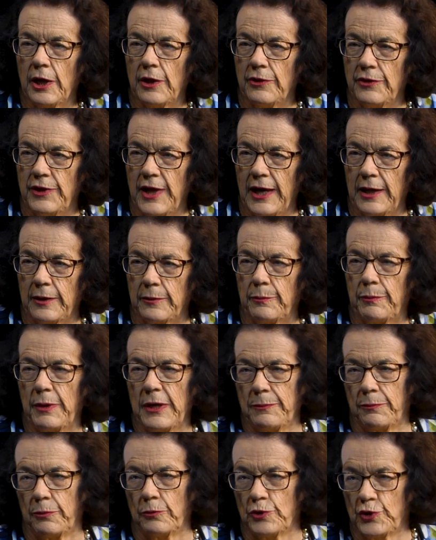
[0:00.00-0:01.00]
that
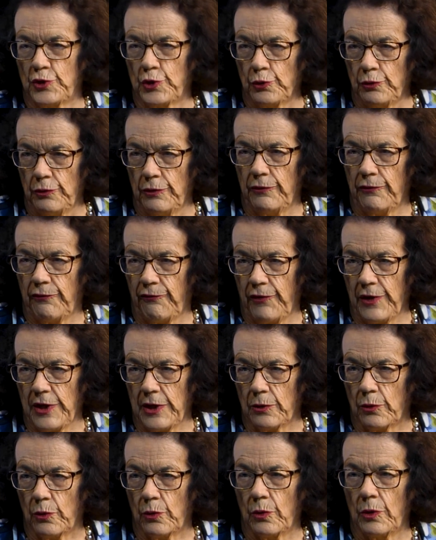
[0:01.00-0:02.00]
people shouldn't
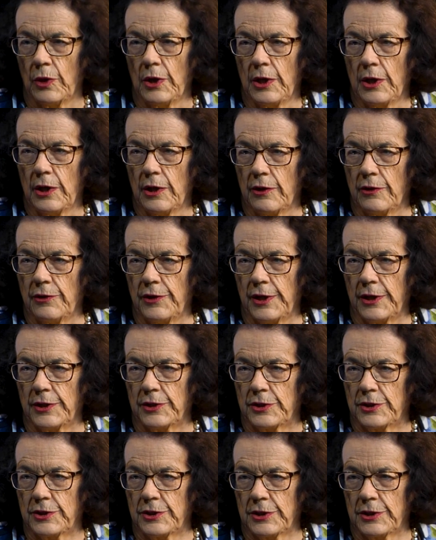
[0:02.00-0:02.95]
feel that